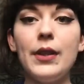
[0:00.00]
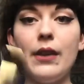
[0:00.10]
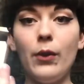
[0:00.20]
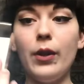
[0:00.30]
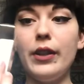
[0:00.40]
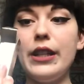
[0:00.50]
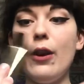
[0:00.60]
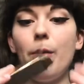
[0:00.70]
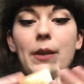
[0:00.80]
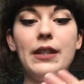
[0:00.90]
So I've already
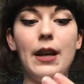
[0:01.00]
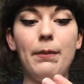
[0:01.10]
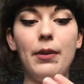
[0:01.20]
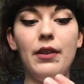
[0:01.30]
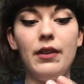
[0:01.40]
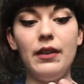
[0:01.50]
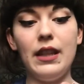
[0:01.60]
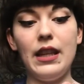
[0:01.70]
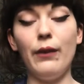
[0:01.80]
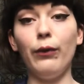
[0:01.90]
opened up
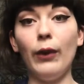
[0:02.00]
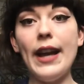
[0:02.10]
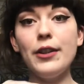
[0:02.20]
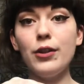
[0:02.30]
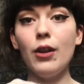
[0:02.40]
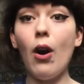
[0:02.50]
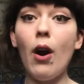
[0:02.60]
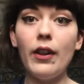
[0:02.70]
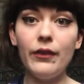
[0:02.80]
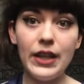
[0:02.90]
the Fresh.
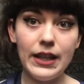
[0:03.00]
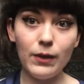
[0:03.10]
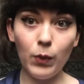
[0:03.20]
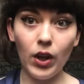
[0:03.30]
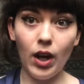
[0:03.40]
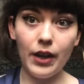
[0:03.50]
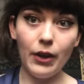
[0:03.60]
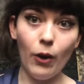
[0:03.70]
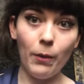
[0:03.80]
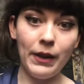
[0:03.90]
All of these were
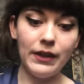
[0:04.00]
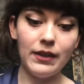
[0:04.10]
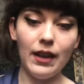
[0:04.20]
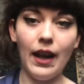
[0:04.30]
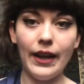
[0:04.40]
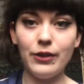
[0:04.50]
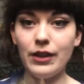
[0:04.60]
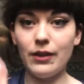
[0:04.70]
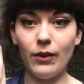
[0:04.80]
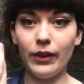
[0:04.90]
unopened. I
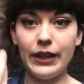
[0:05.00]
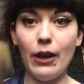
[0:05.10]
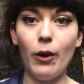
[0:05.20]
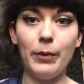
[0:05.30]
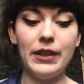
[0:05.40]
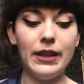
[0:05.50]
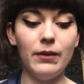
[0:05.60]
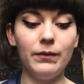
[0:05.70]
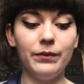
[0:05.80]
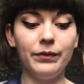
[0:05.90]
just already opened it.
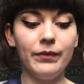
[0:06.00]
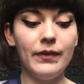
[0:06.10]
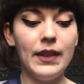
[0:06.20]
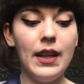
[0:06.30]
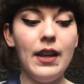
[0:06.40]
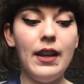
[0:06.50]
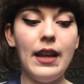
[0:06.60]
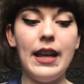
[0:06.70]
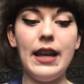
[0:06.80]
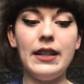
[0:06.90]

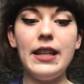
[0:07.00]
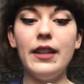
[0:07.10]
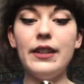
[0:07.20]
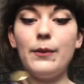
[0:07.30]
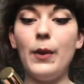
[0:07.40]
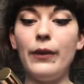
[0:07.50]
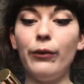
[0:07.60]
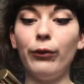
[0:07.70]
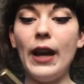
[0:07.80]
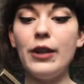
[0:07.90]
And here is what
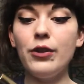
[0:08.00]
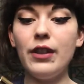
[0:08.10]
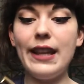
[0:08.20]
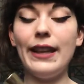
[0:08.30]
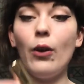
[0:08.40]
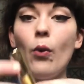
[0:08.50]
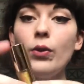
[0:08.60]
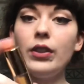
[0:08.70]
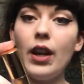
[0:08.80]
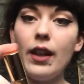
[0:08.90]
Fresh, the
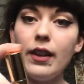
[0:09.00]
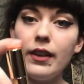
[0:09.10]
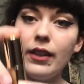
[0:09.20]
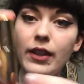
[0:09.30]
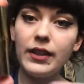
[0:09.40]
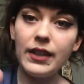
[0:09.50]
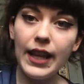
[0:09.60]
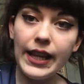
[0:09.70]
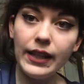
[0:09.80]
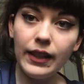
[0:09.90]
gold color, looks
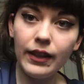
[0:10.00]
like.